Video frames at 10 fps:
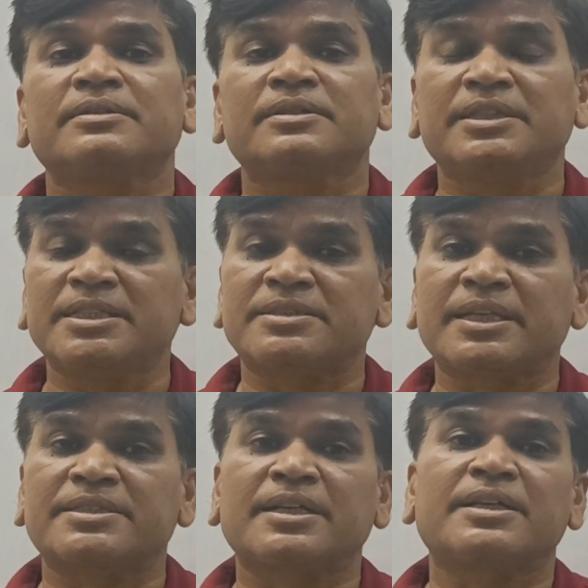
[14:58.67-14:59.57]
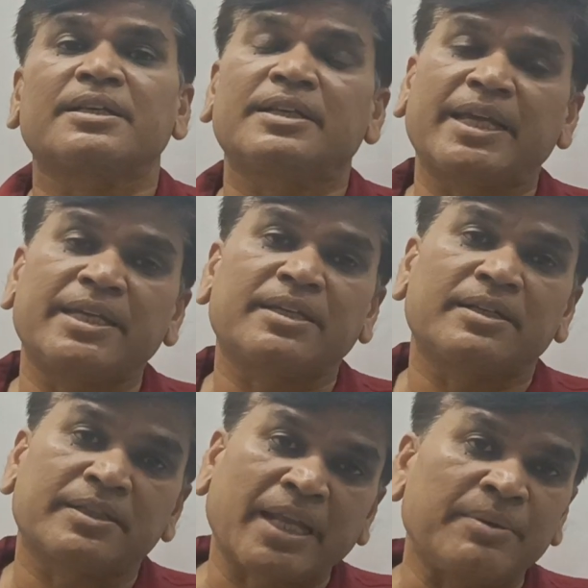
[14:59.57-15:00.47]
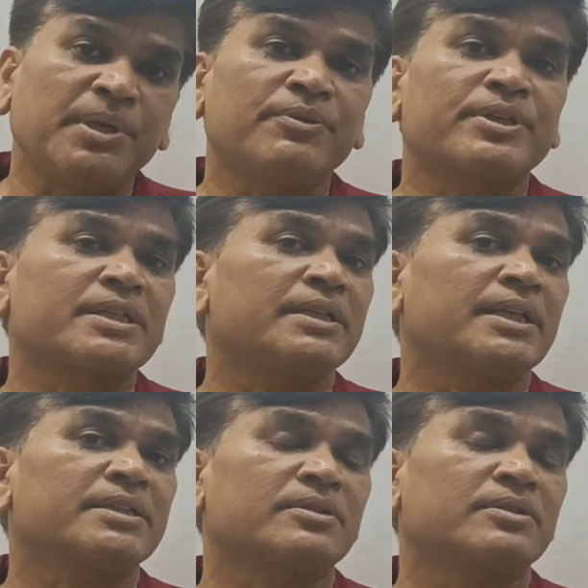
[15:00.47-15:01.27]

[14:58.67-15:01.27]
These tests are like time reversal test